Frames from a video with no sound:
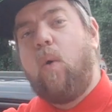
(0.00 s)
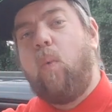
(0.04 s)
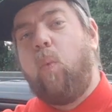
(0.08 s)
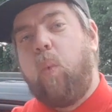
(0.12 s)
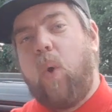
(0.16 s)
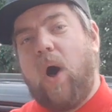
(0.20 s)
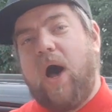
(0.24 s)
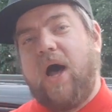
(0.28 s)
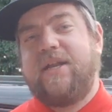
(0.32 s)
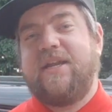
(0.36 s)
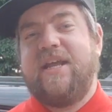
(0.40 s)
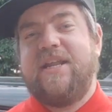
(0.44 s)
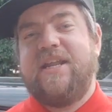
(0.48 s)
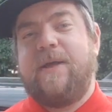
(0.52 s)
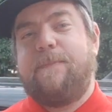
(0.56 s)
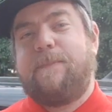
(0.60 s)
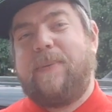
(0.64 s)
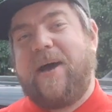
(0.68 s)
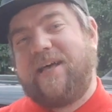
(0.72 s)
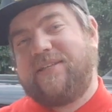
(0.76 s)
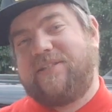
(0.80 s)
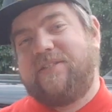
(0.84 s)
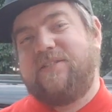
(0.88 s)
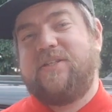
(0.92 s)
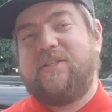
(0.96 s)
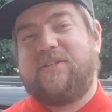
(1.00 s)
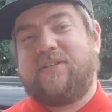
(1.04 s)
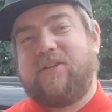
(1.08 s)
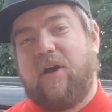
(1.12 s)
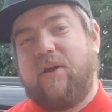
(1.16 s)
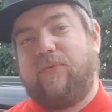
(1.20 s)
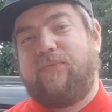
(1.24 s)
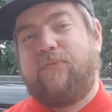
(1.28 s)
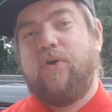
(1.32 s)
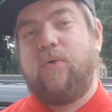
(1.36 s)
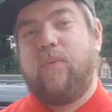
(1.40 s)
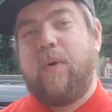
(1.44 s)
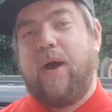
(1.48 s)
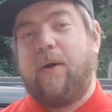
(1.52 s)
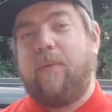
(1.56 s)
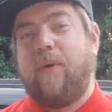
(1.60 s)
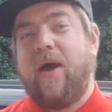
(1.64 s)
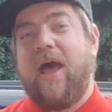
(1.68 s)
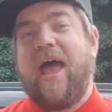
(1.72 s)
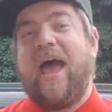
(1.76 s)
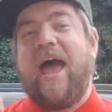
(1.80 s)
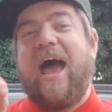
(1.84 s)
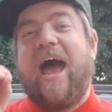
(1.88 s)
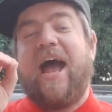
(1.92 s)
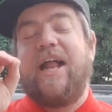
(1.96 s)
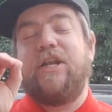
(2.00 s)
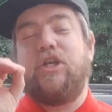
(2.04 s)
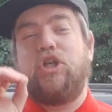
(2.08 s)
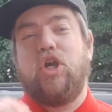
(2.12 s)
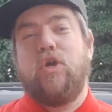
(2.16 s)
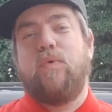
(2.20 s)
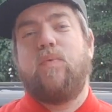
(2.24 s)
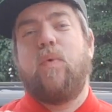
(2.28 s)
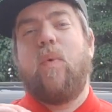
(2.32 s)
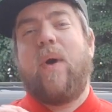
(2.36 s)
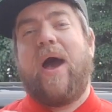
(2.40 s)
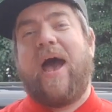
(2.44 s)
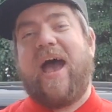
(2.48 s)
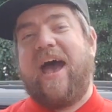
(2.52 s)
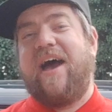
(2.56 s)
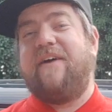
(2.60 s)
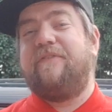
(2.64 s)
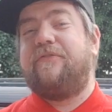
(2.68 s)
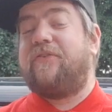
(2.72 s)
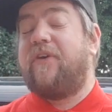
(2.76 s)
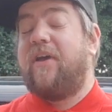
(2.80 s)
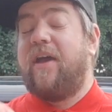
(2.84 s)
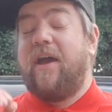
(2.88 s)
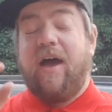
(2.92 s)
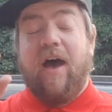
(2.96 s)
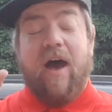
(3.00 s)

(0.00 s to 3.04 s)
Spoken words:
1 in the passenger side footwell, and you will have